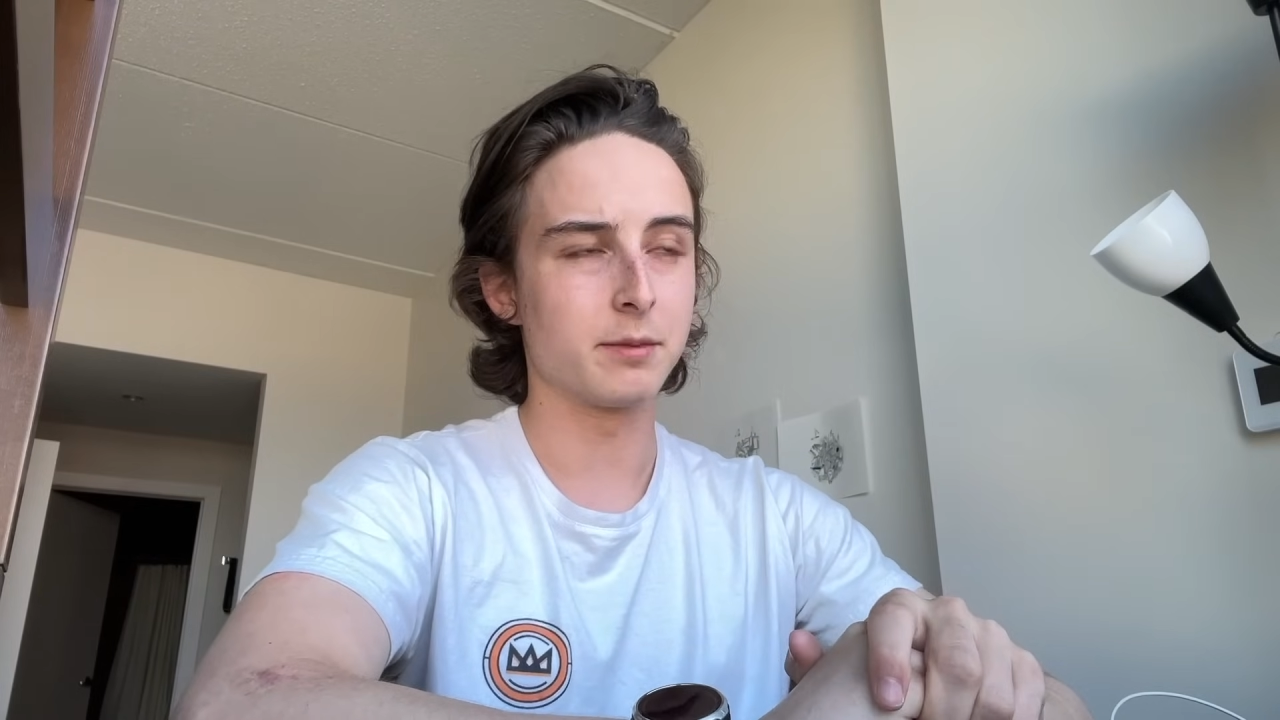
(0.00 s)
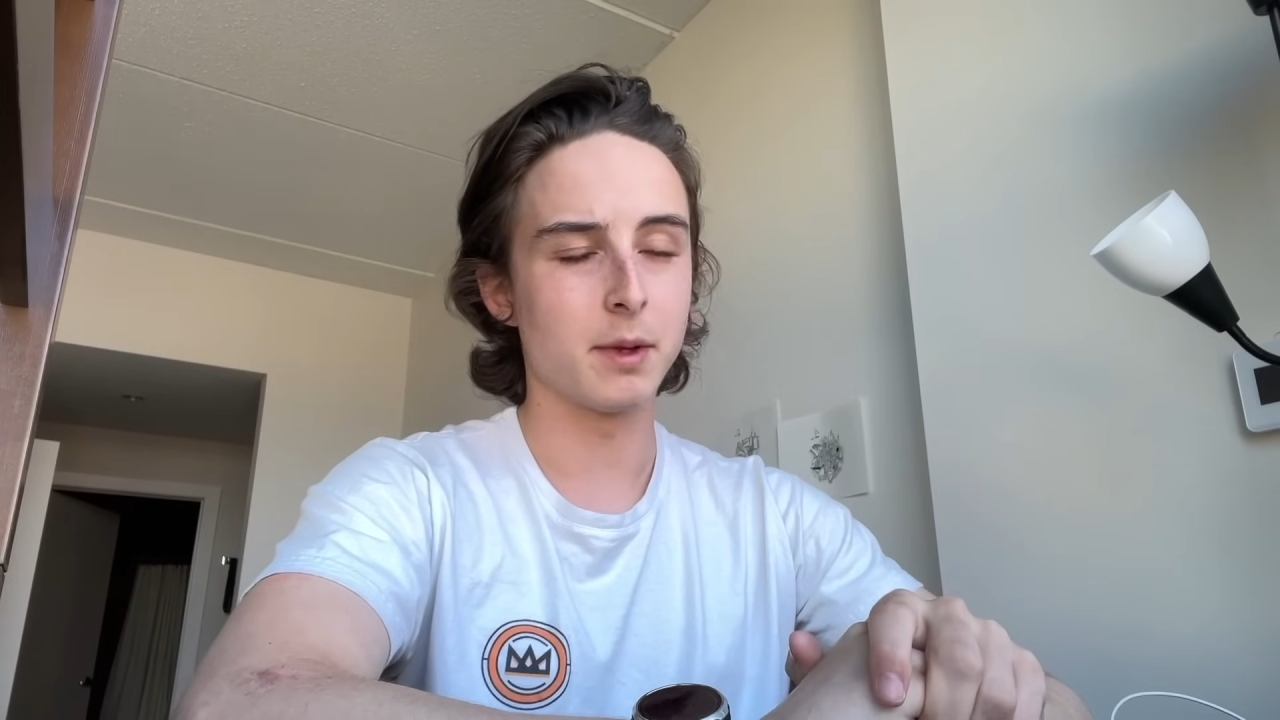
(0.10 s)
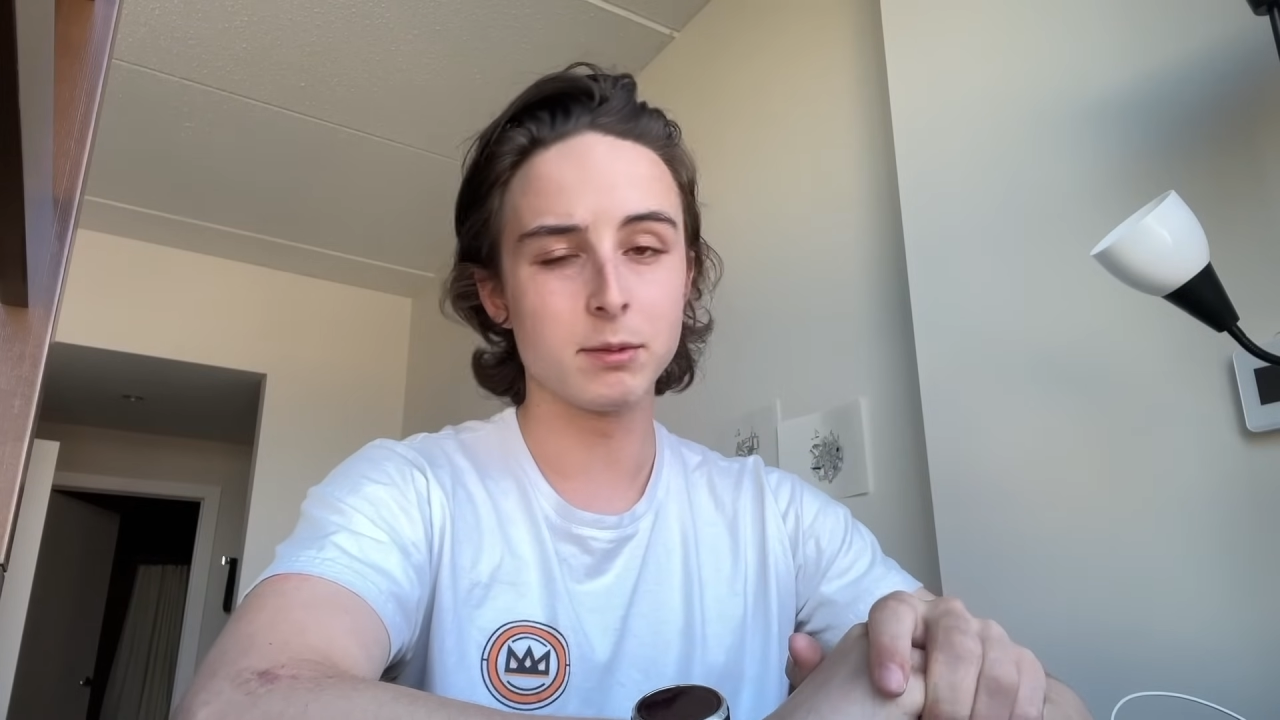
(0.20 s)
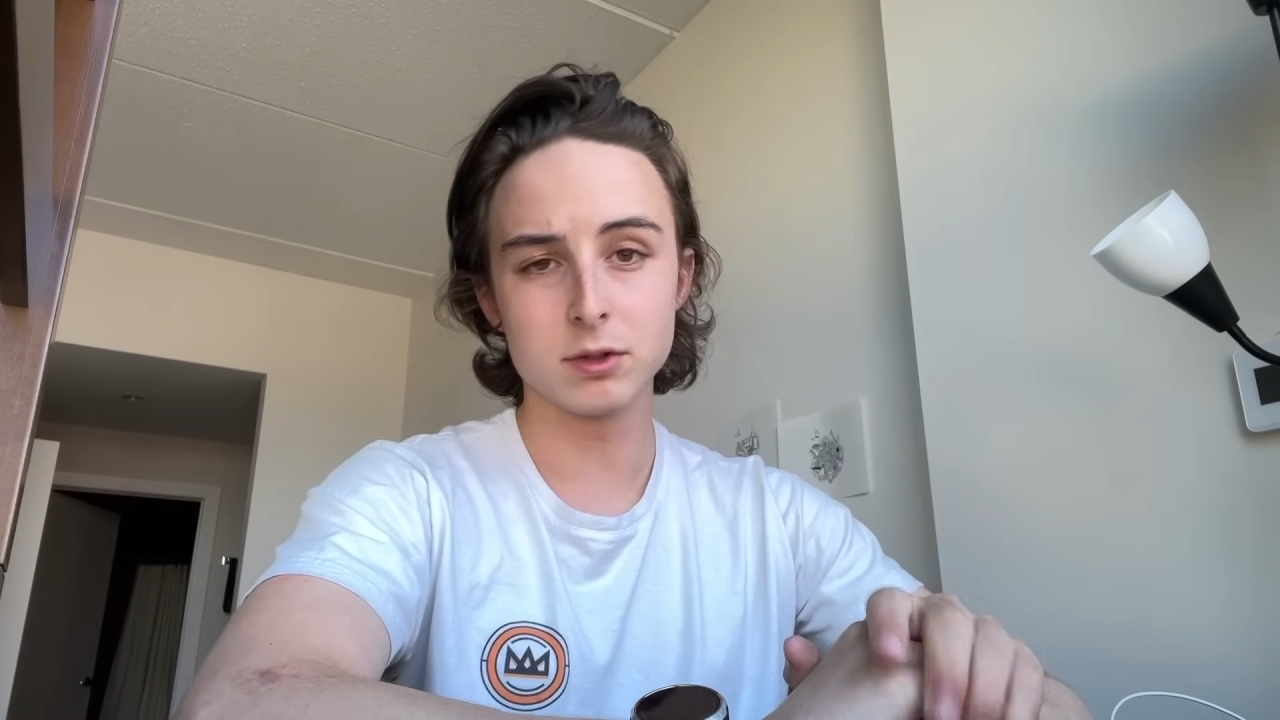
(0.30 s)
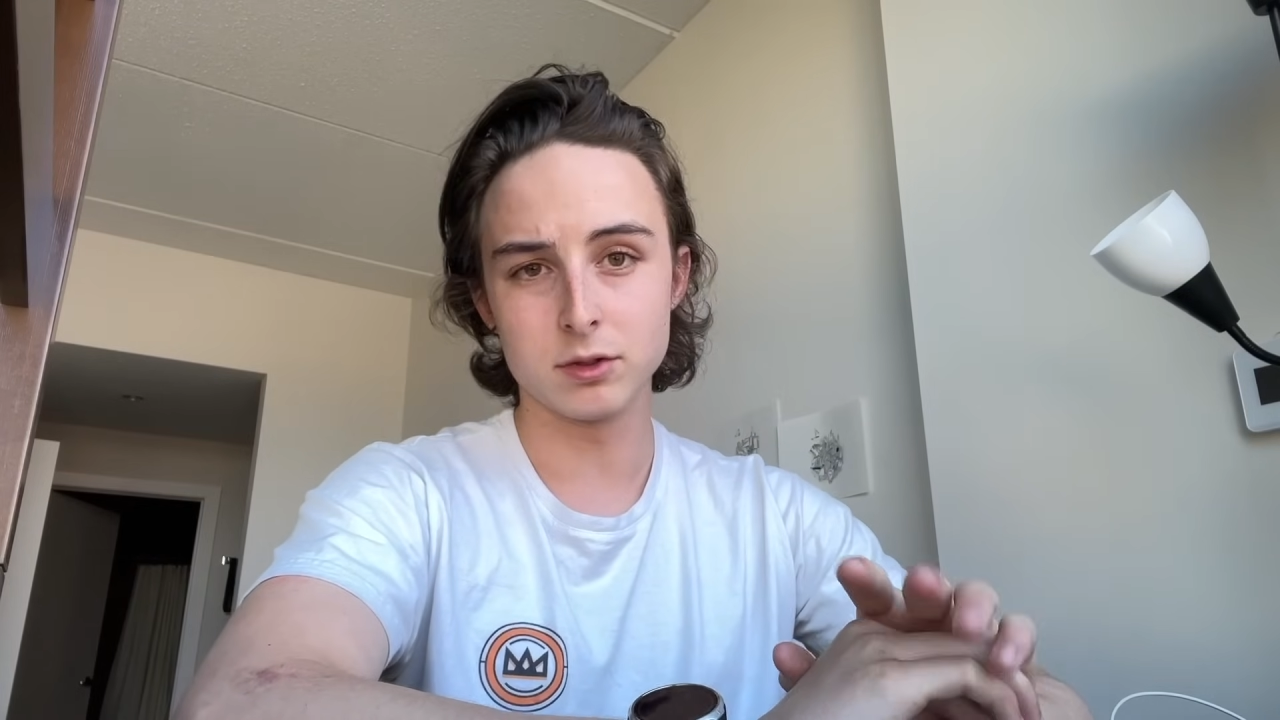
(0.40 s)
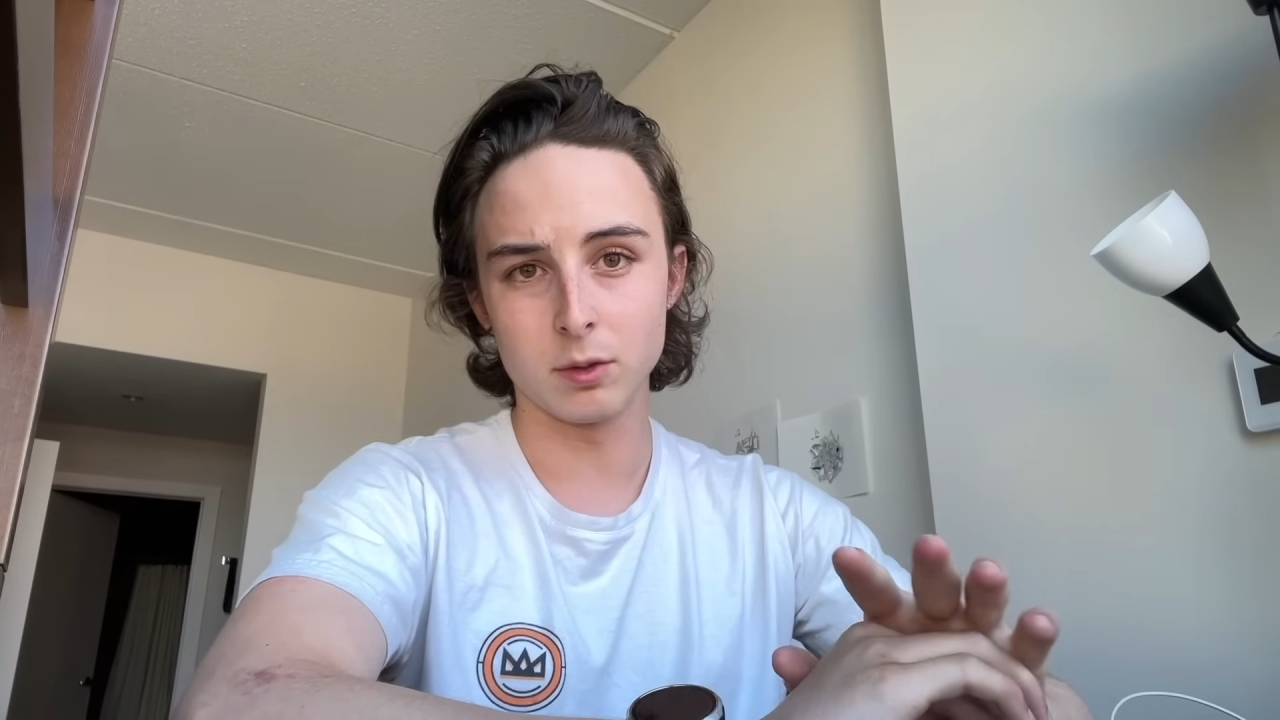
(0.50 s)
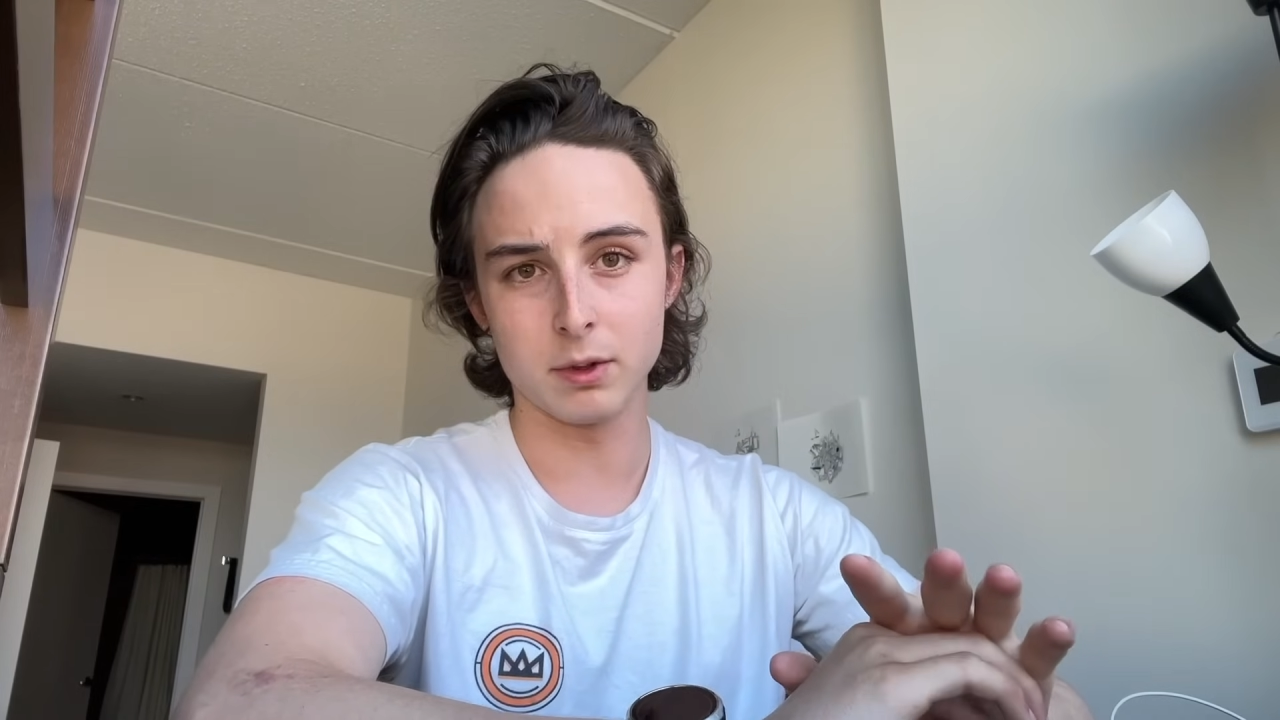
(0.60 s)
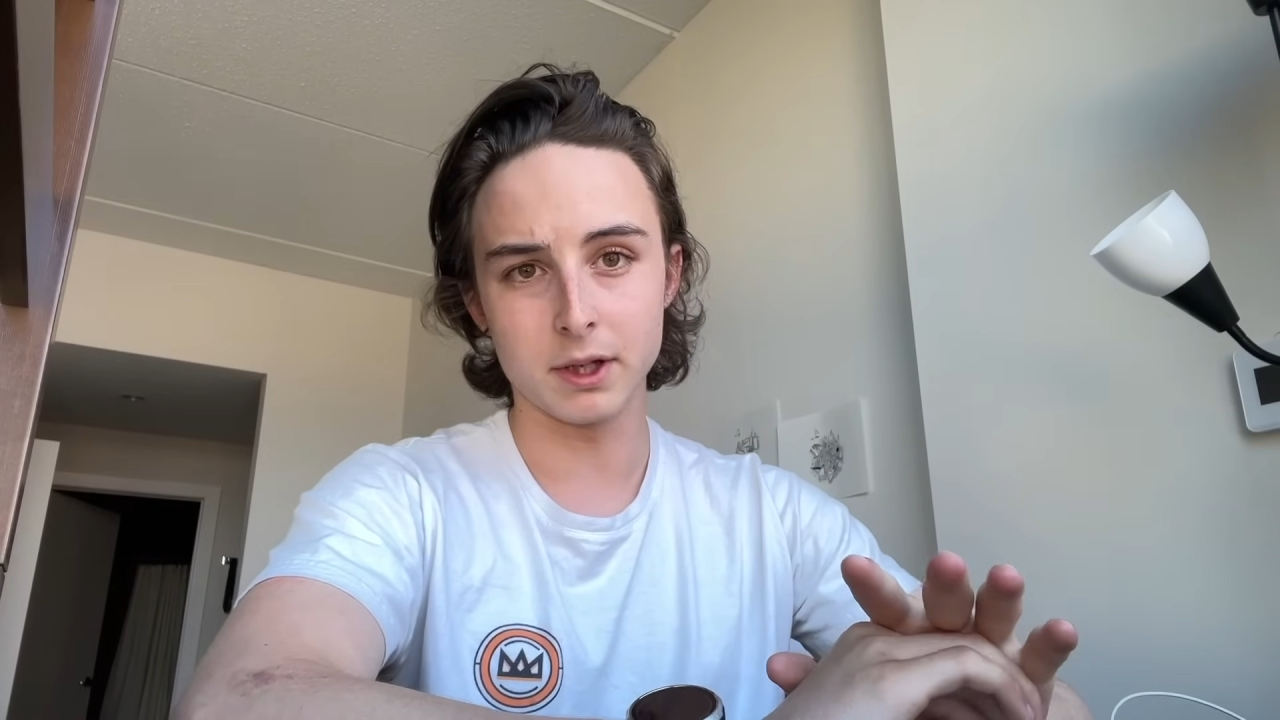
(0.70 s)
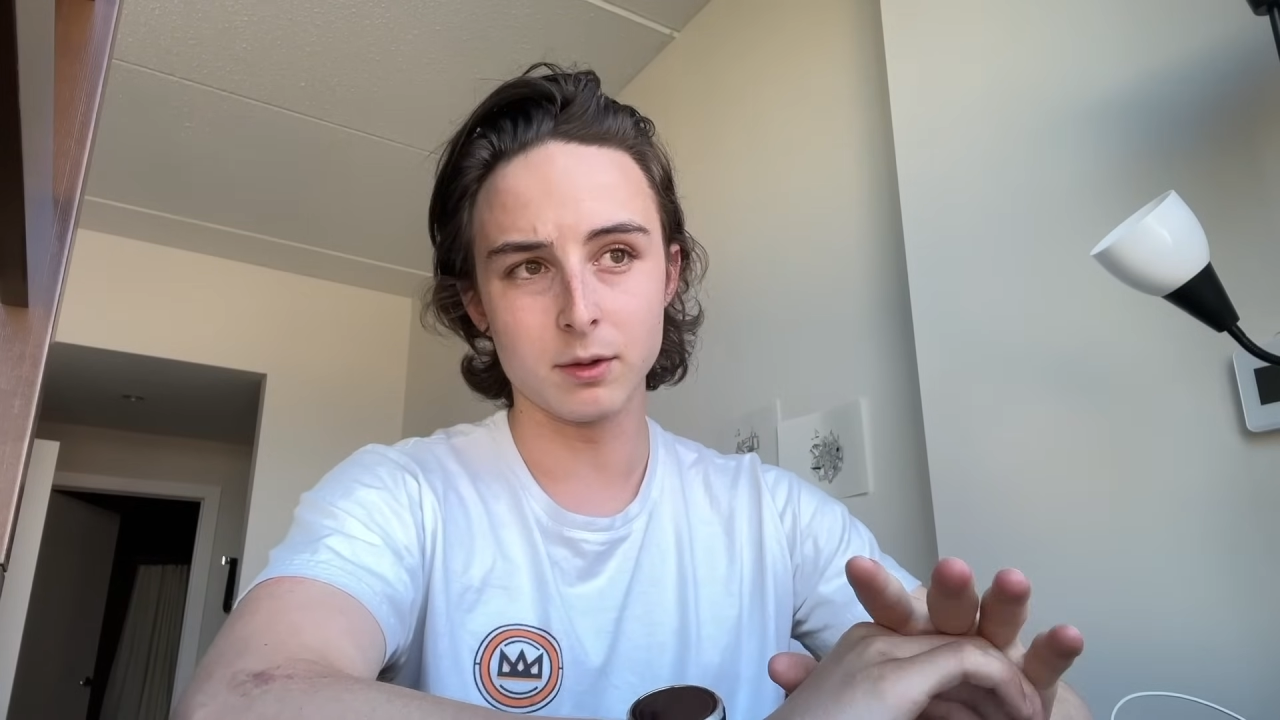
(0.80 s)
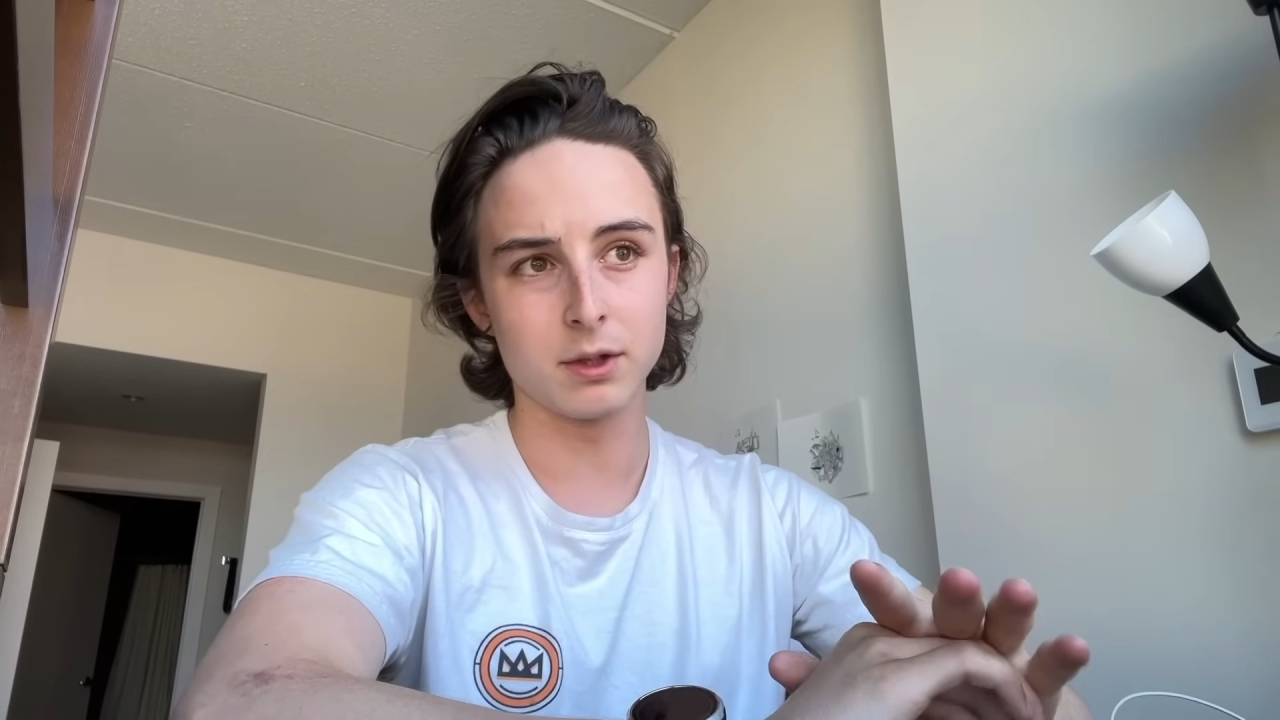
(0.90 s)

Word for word: maybe you don't want to go